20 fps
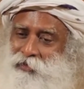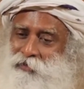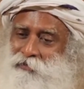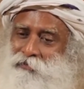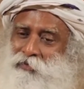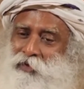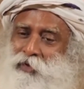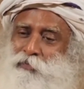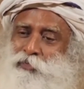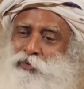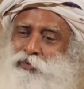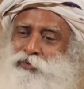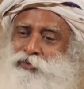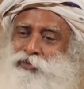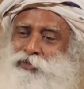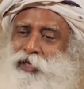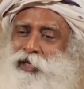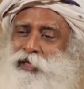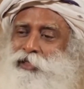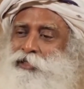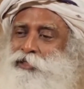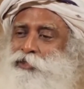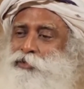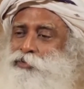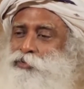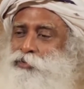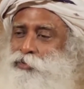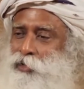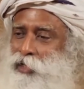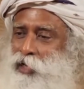from your
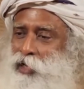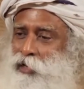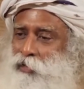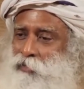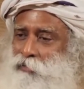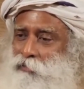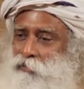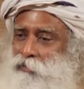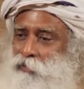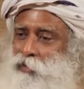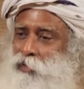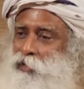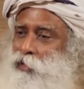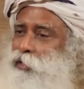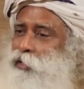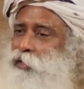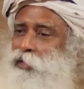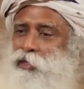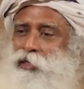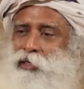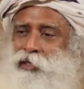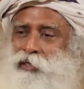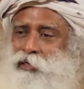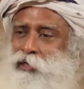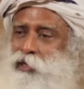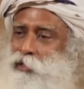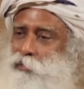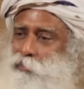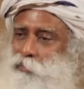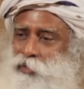childhood to now, need
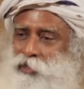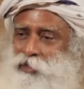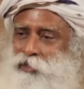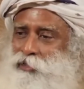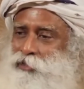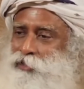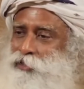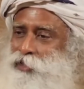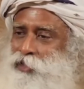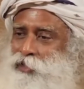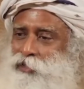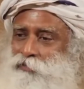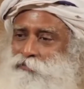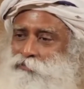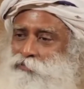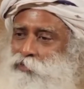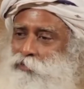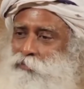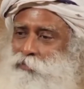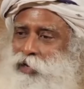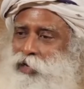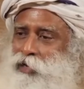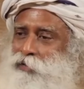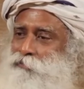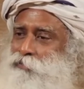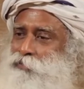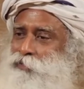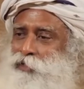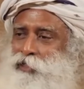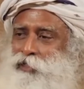not be the state of your
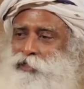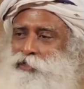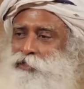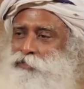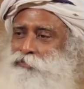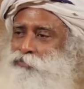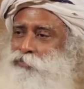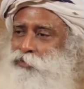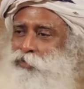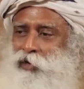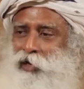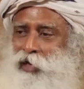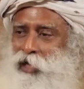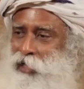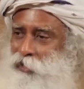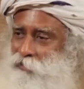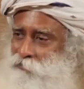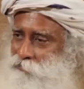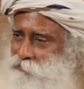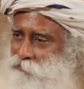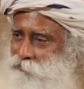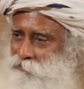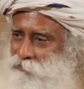mind for the rest of your life.